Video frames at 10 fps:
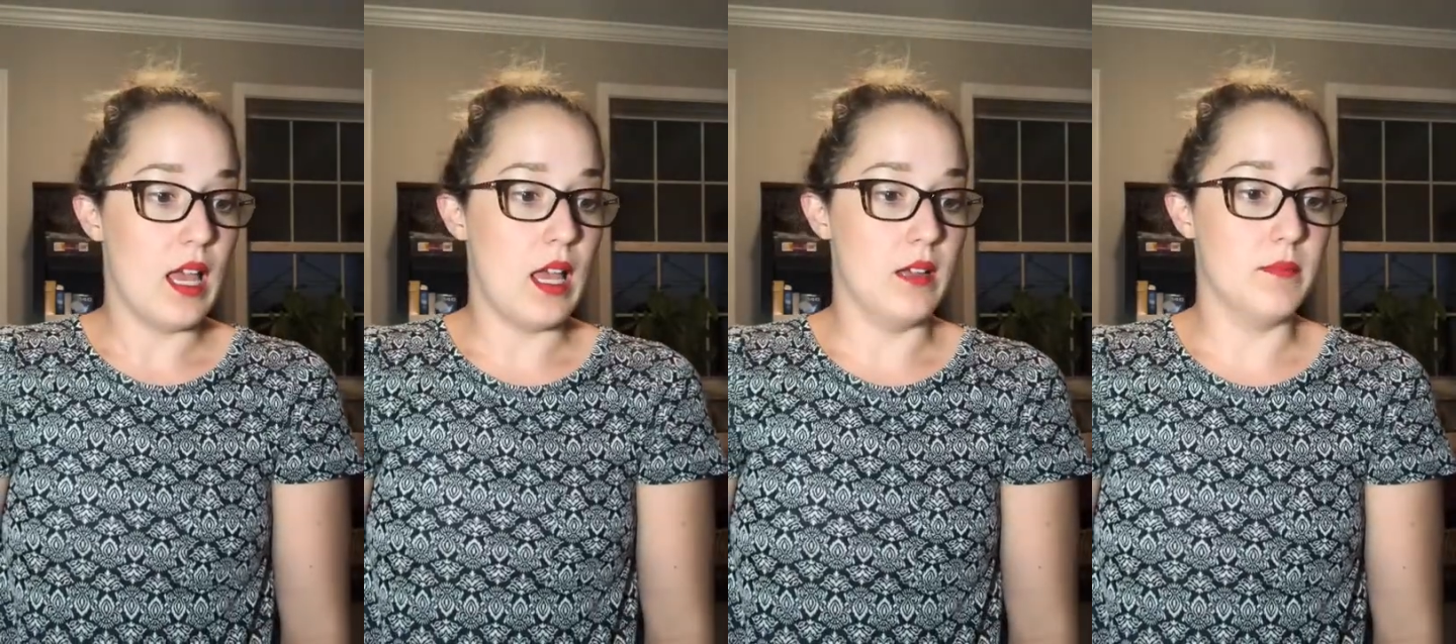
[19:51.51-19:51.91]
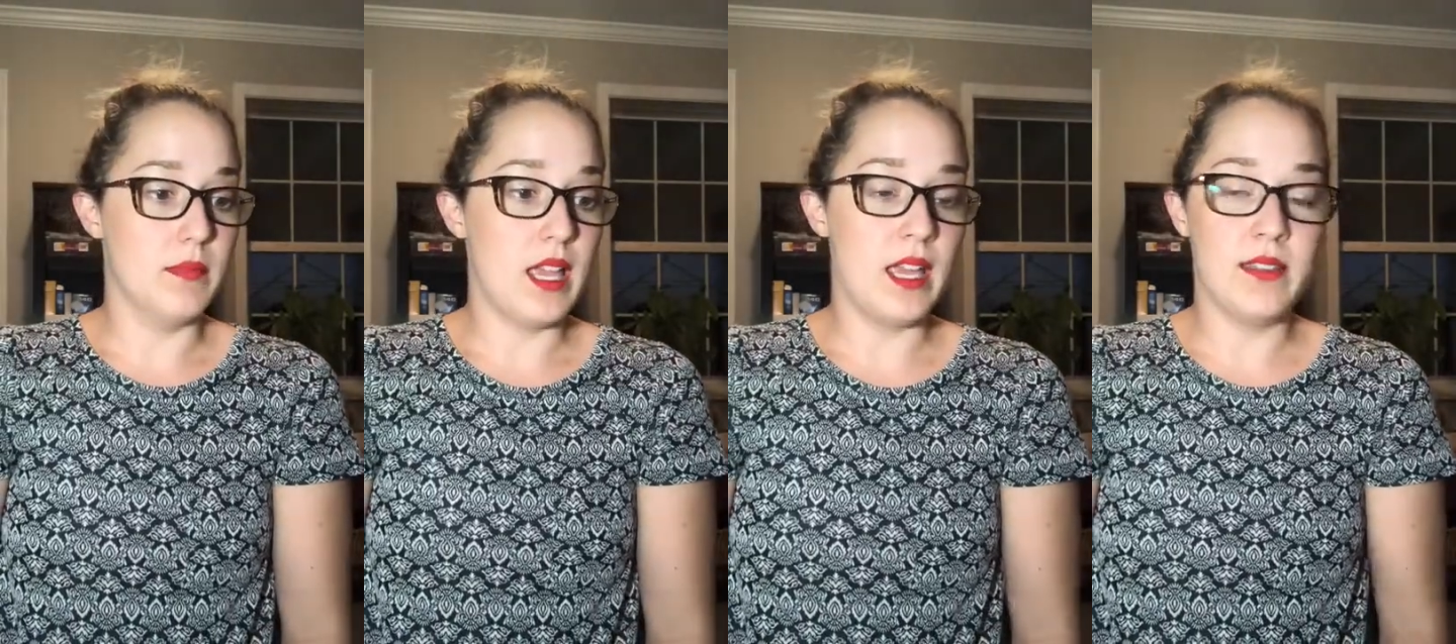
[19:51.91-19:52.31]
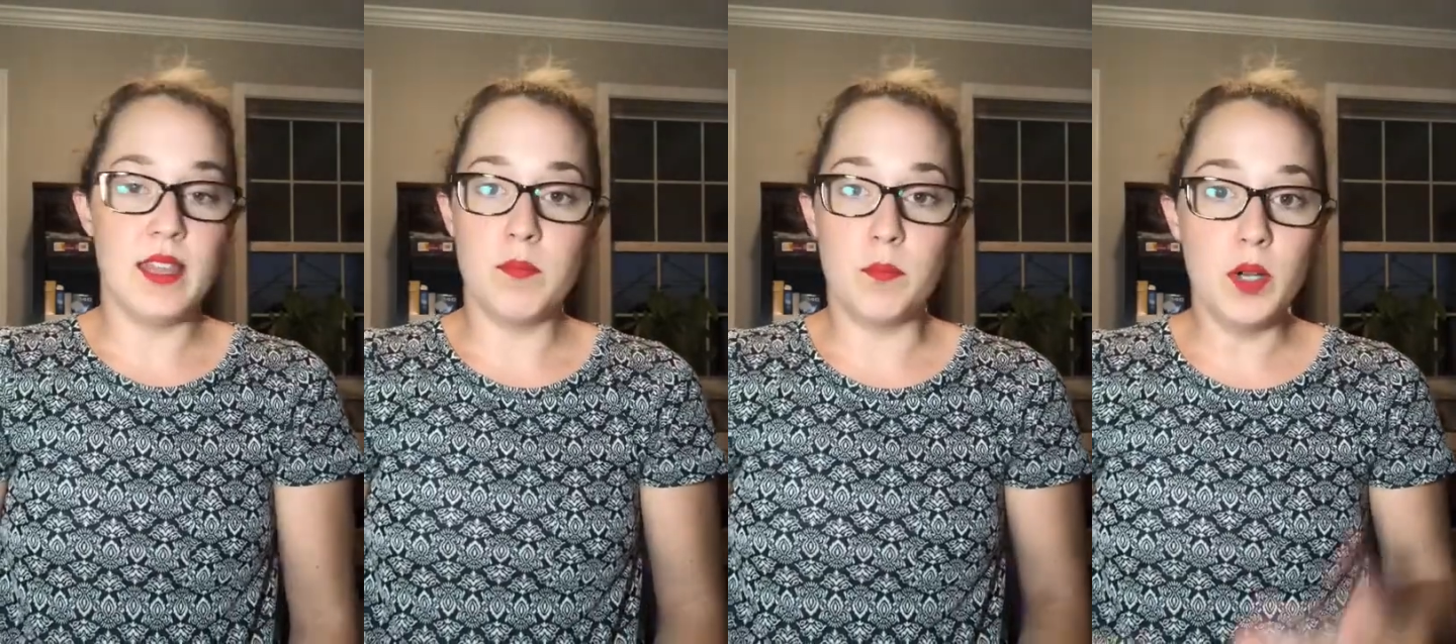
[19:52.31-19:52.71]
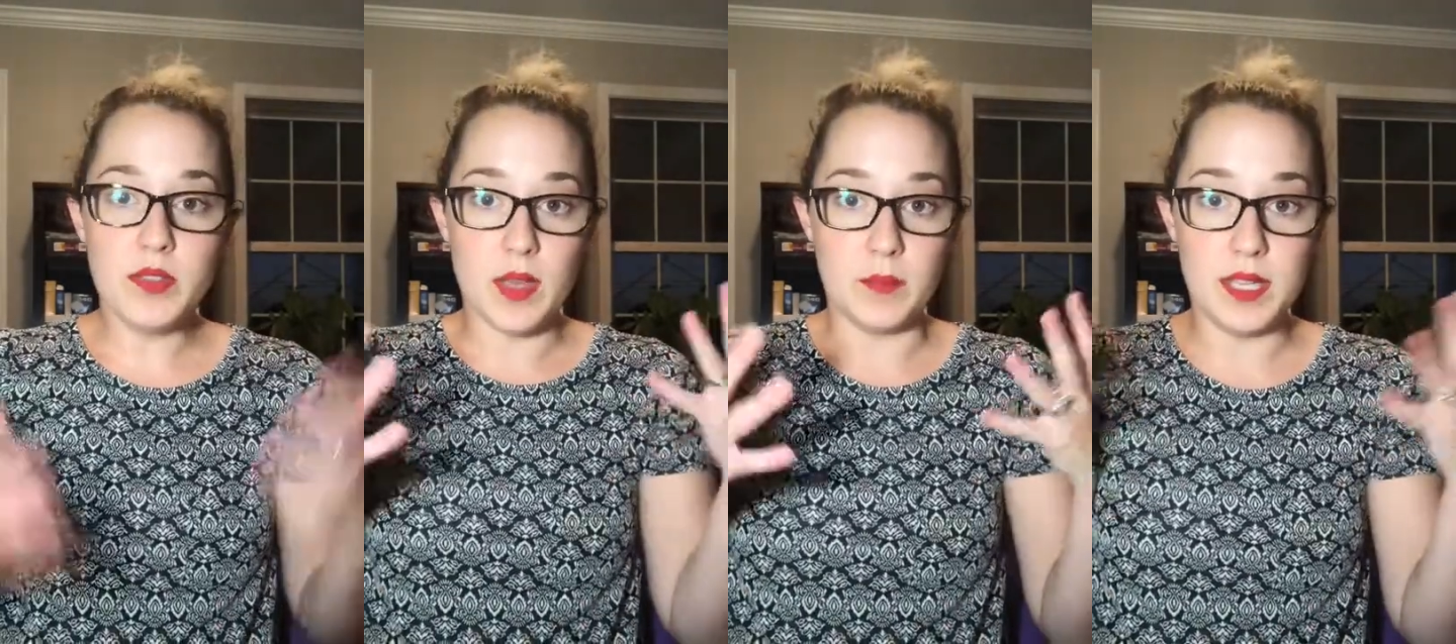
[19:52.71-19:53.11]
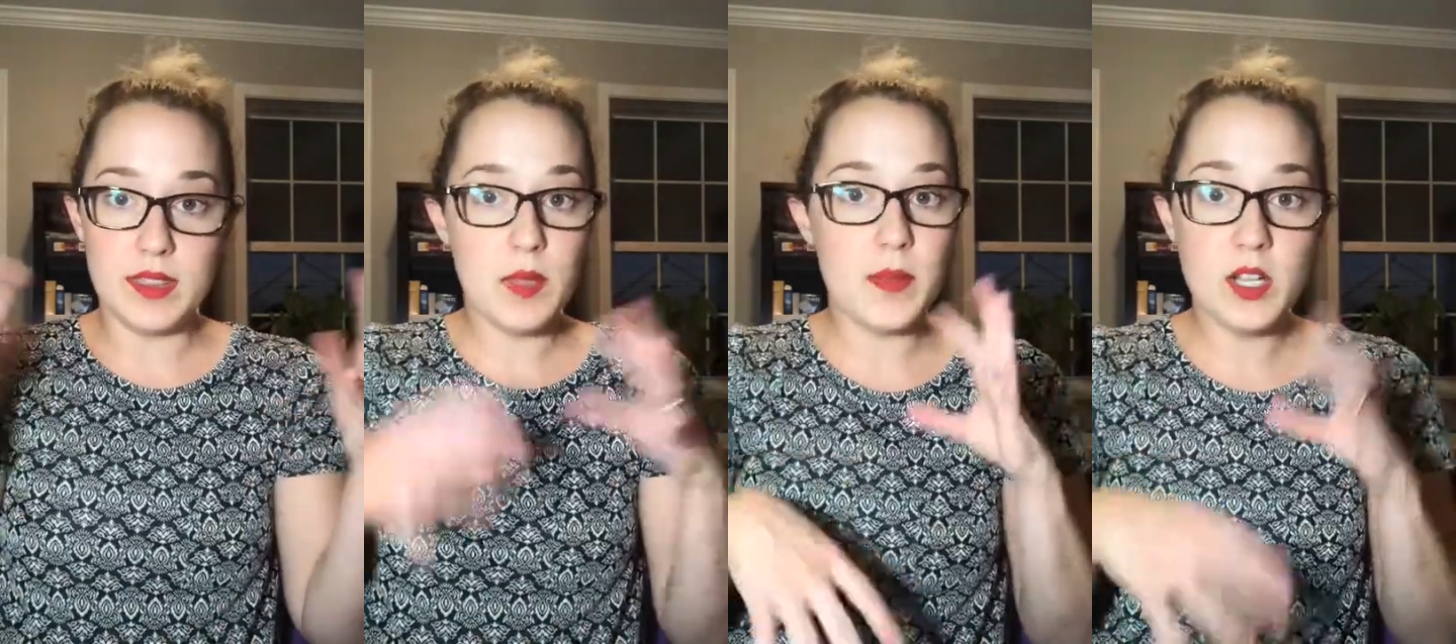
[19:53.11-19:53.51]
and then book them,
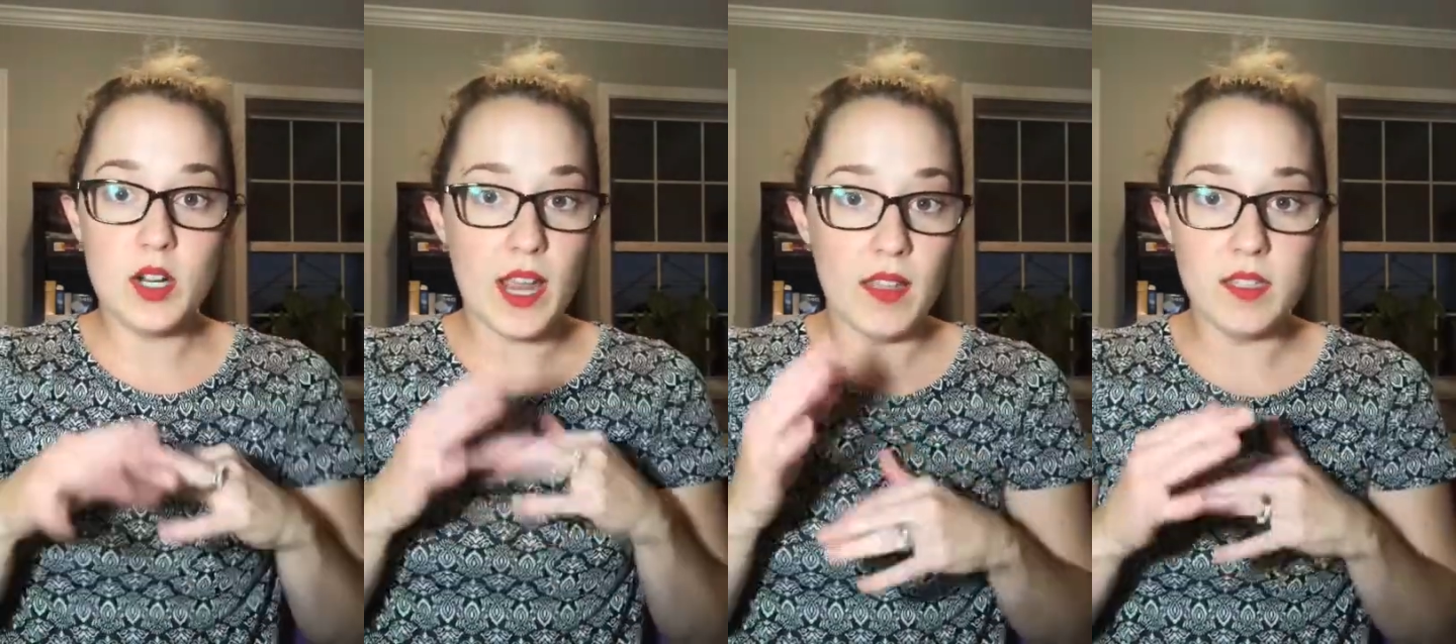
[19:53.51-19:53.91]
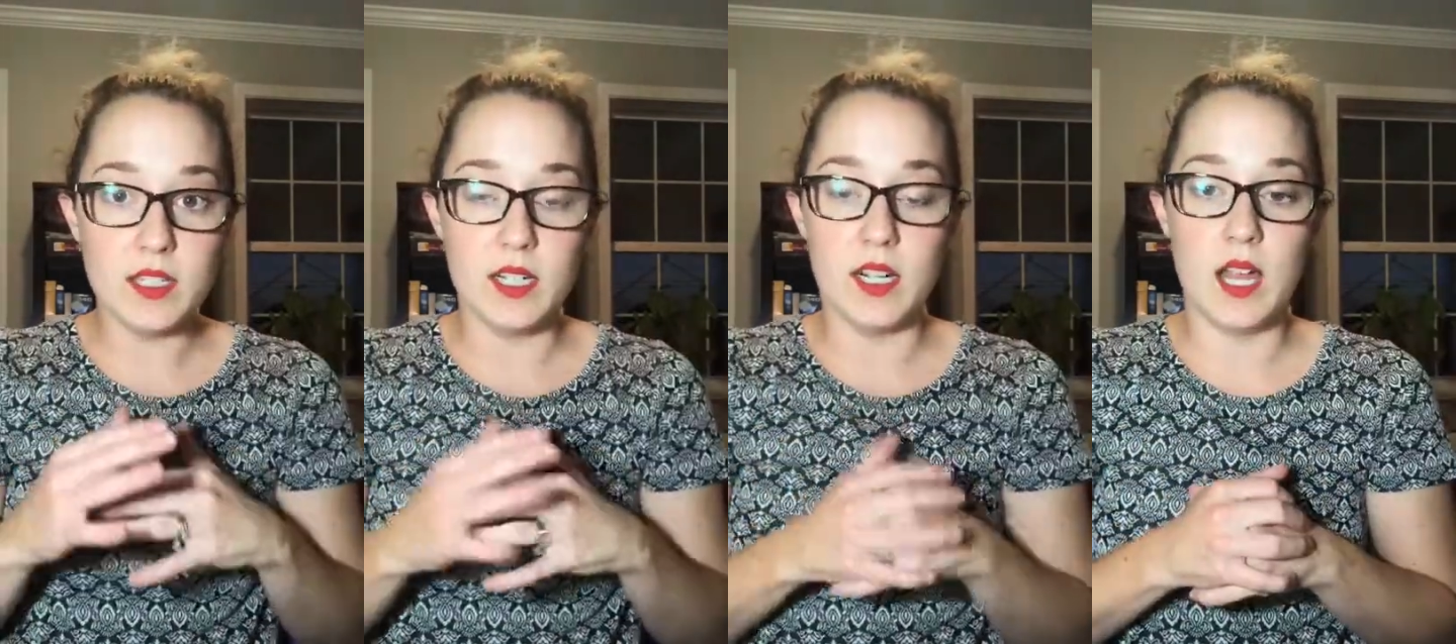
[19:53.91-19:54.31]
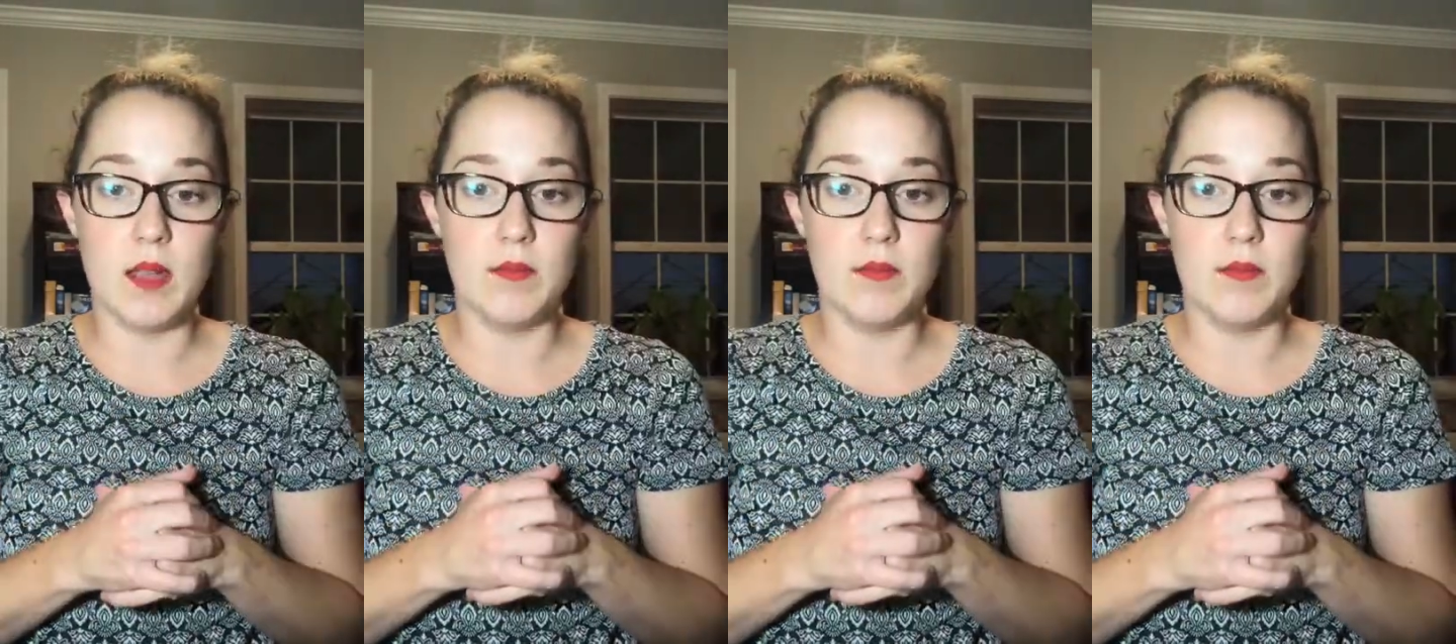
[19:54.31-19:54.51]
get them in your calendar.